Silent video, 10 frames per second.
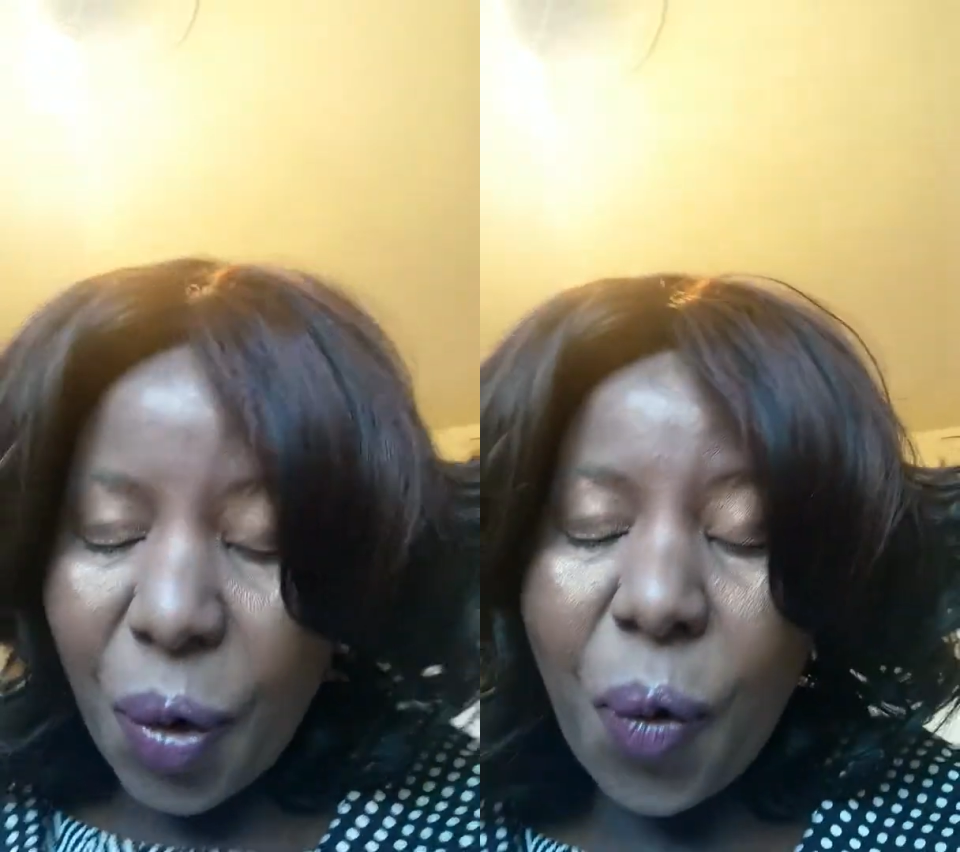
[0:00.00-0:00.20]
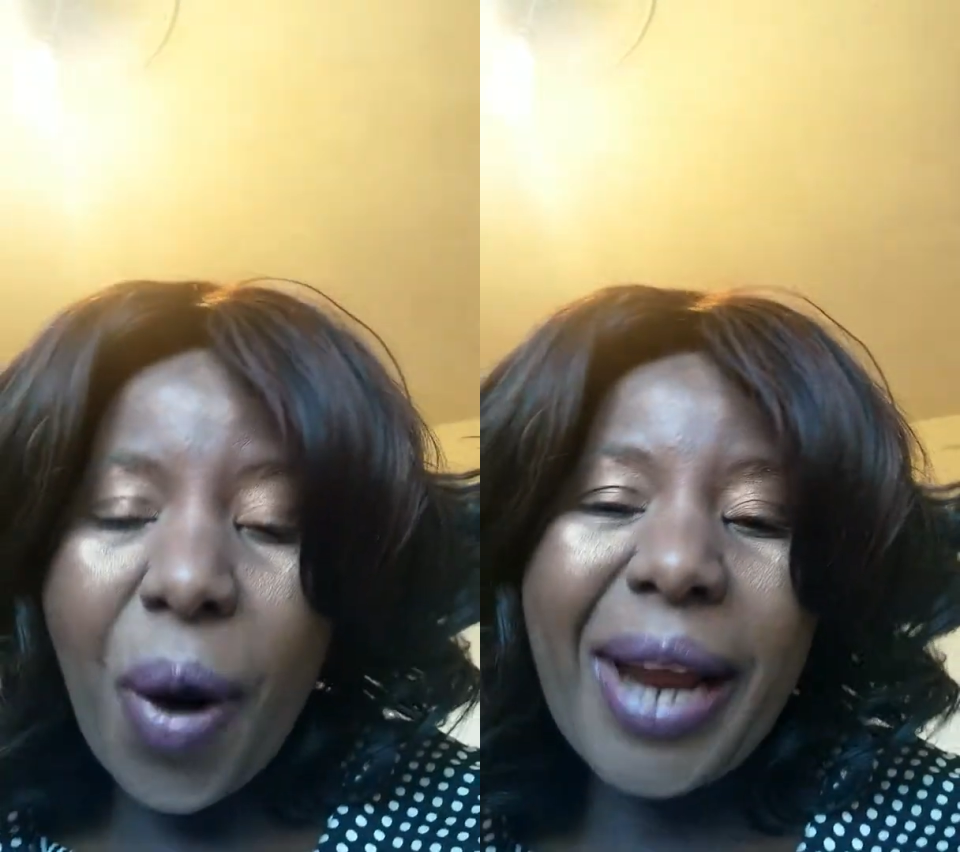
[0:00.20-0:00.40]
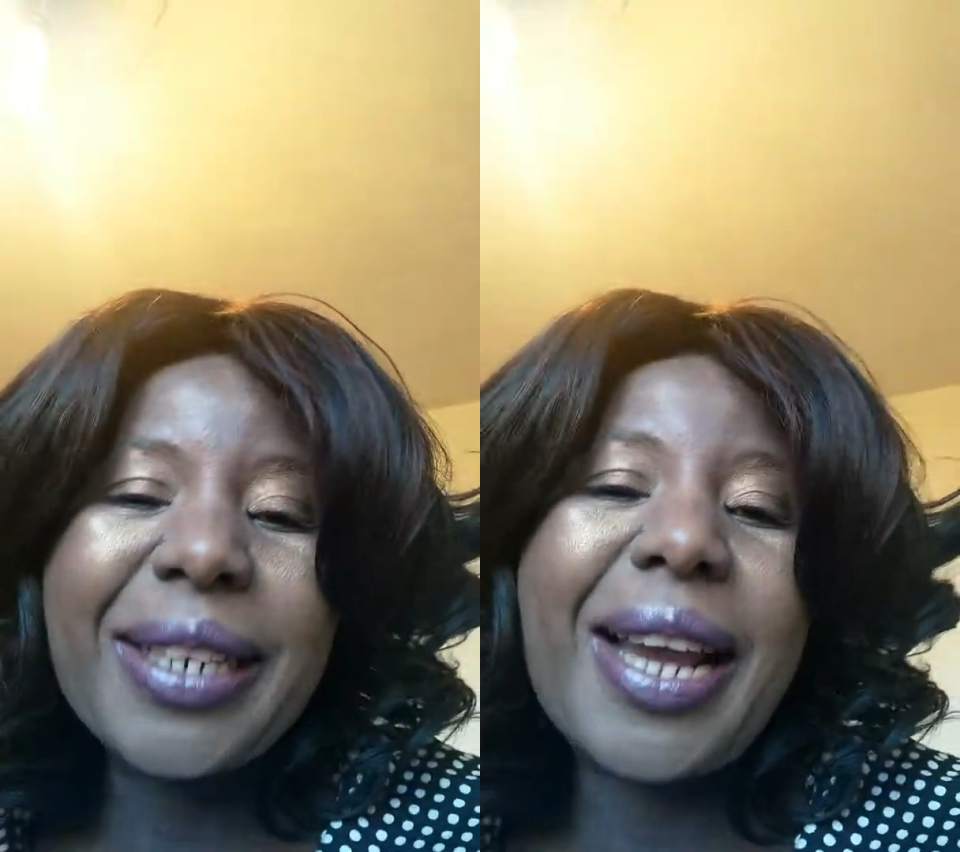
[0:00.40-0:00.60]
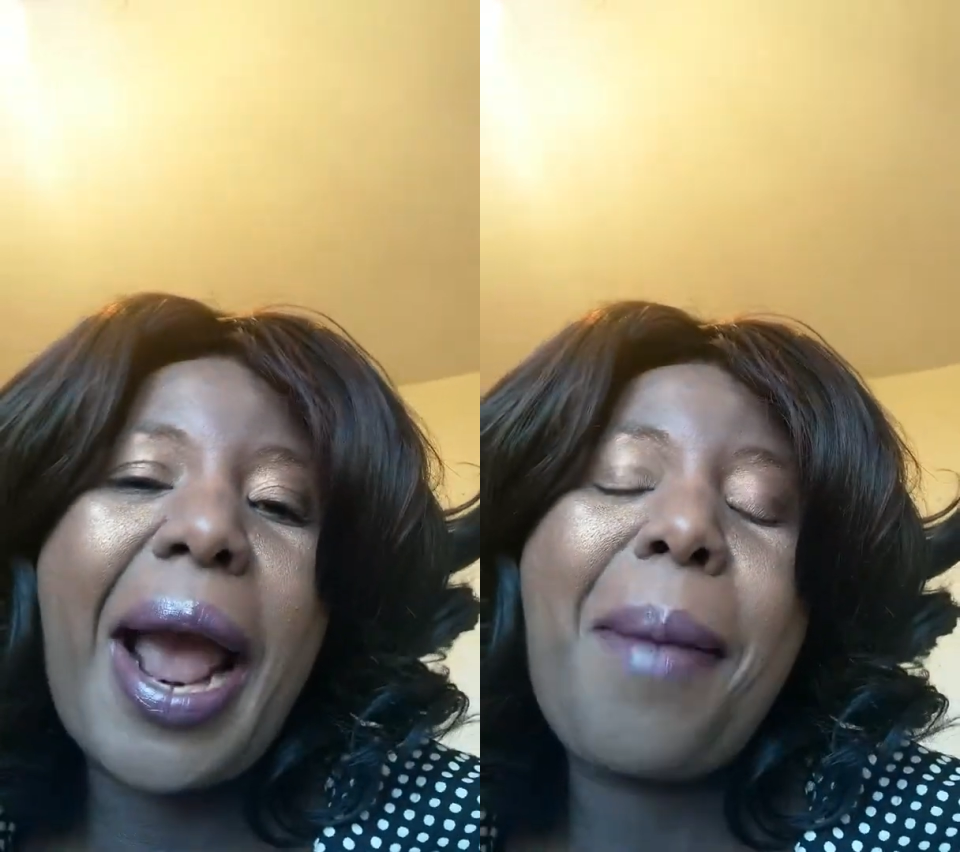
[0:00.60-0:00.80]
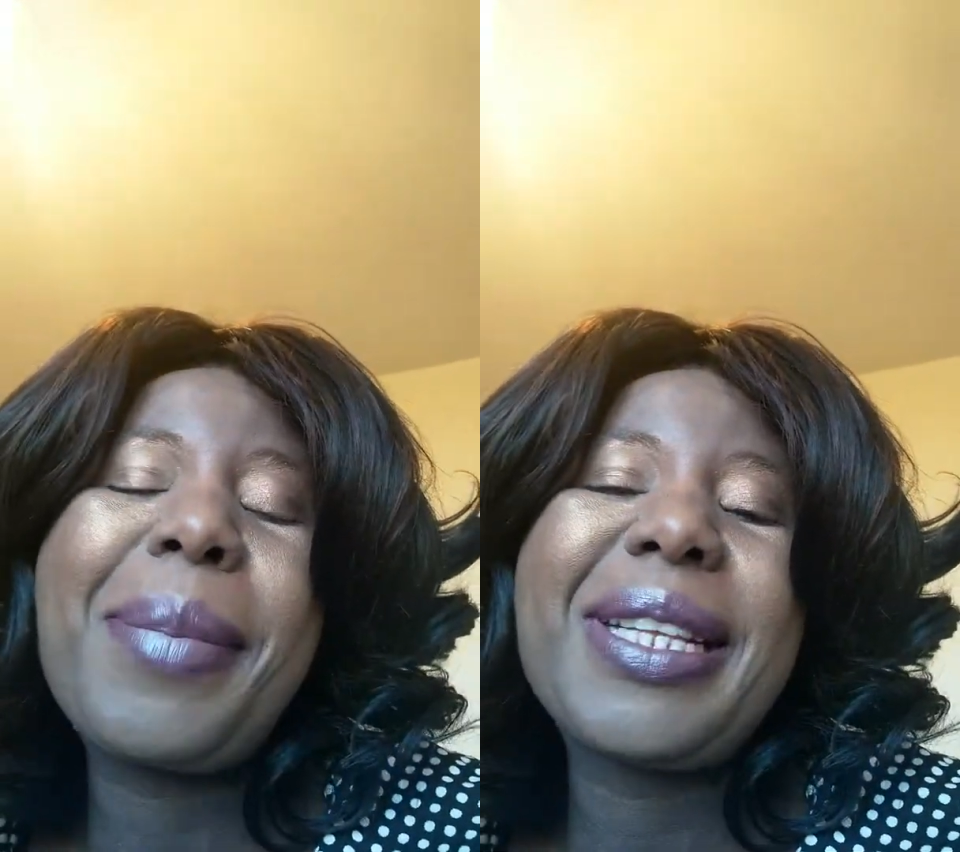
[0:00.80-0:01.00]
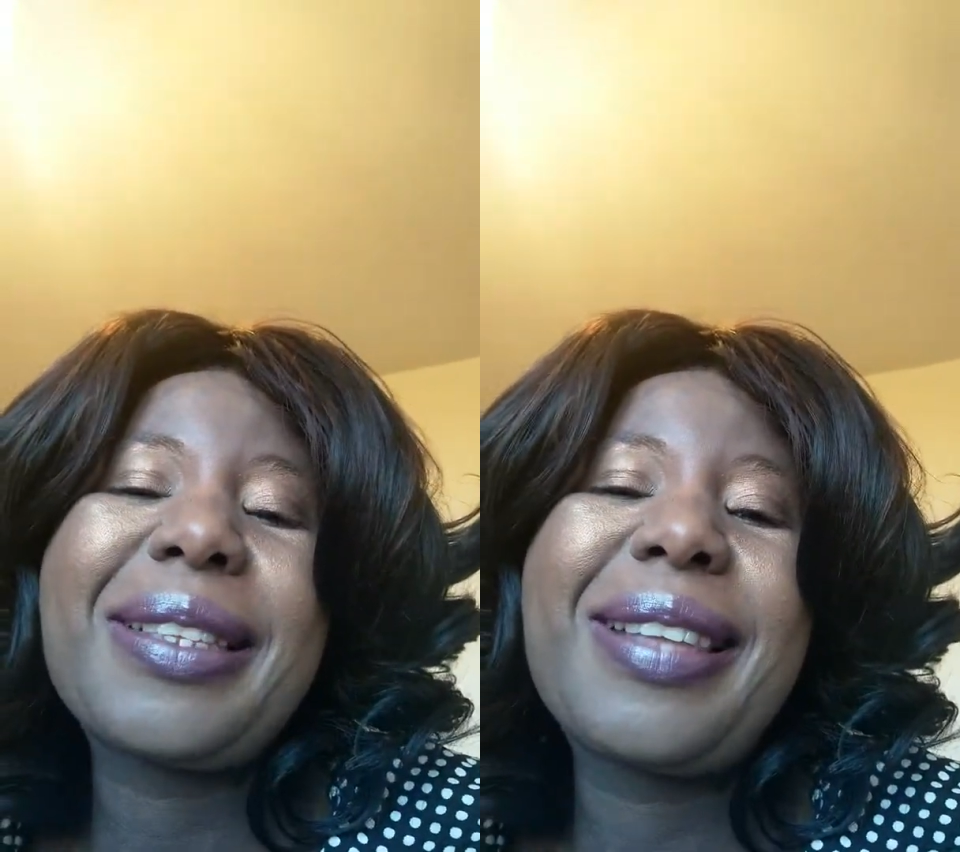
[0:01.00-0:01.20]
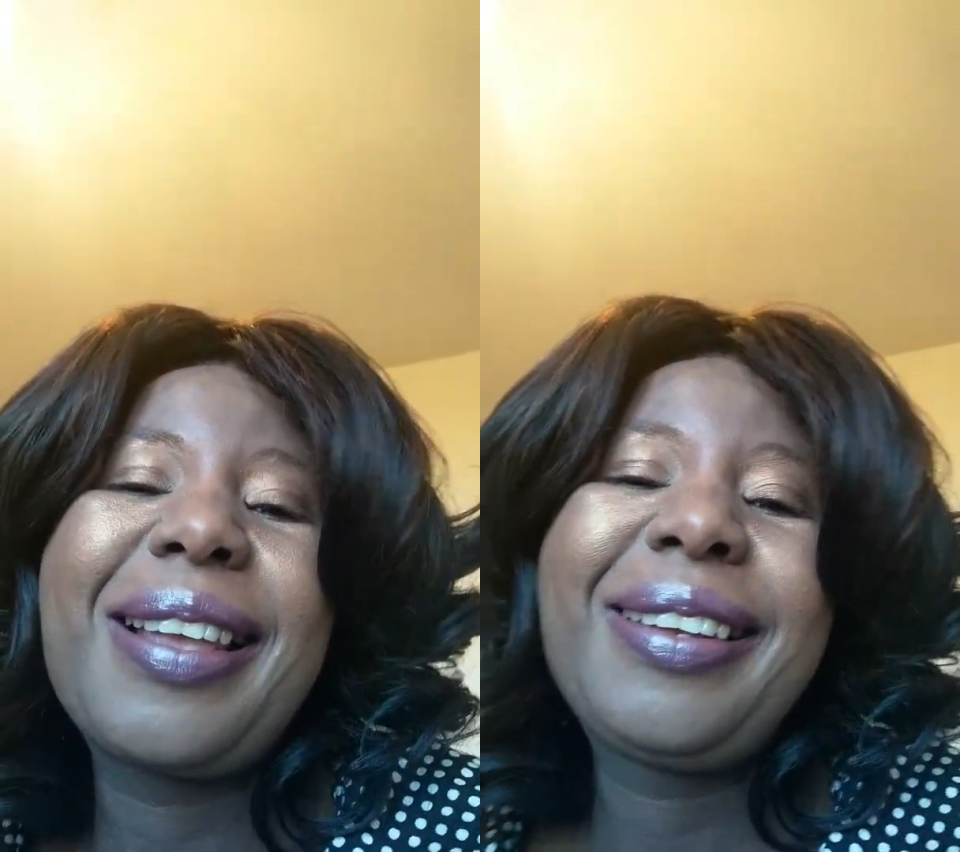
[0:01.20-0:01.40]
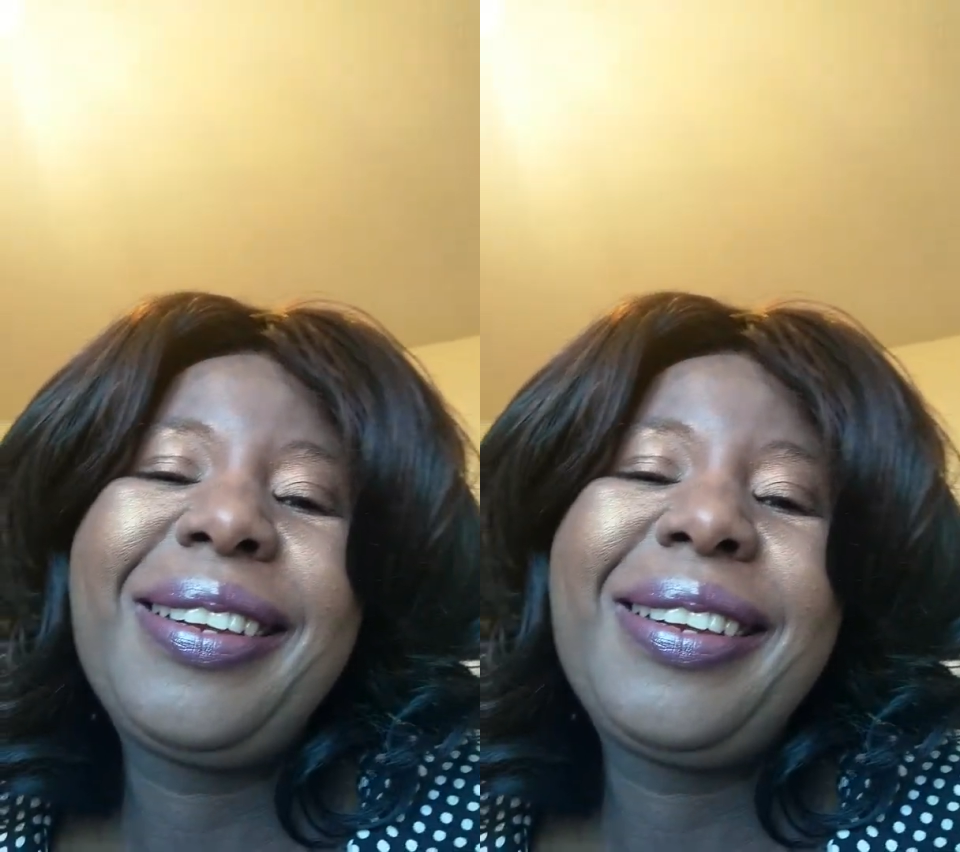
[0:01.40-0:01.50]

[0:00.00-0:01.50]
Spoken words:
white garments.